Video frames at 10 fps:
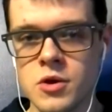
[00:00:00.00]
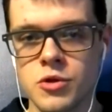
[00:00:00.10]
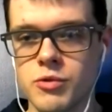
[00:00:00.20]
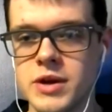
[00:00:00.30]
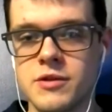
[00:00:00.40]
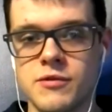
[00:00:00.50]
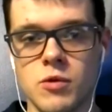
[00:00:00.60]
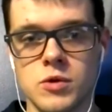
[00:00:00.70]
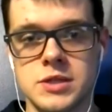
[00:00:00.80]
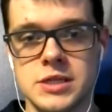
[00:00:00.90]
3 of the
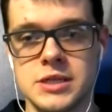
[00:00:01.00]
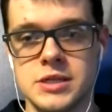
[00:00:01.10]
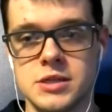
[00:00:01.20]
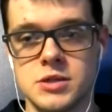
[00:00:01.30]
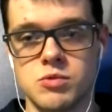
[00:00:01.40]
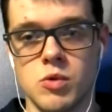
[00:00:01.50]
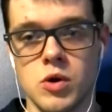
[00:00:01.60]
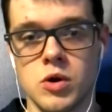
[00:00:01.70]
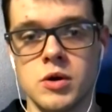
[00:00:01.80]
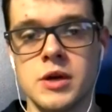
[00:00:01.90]
4 seasons
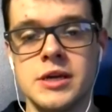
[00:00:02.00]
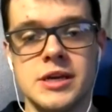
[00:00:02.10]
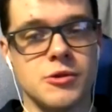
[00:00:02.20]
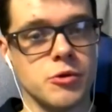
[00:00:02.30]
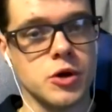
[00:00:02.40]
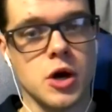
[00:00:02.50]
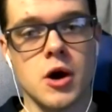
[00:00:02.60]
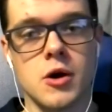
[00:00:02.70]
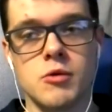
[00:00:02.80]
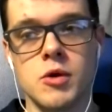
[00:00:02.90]
were either
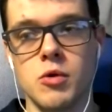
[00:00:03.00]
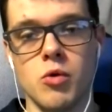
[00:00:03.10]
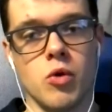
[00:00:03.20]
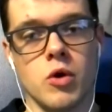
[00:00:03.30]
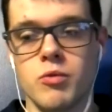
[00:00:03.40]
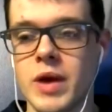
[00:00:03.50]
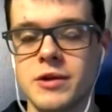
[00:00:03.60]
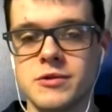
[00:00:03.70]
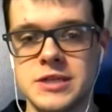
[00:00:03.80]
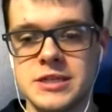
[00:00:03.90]
co or
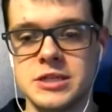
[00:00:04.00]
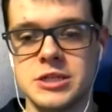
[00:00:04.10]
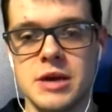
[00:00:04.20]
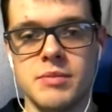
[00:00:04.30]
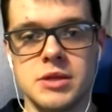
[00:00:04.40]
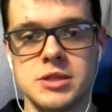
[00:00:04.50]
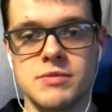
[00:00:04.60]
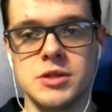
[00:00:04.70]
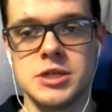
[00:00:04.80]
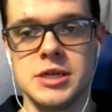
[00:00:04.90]
regular season champions of
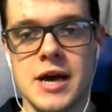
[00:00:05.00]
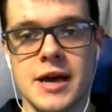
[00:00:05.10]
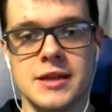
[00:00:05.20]
the GNAC,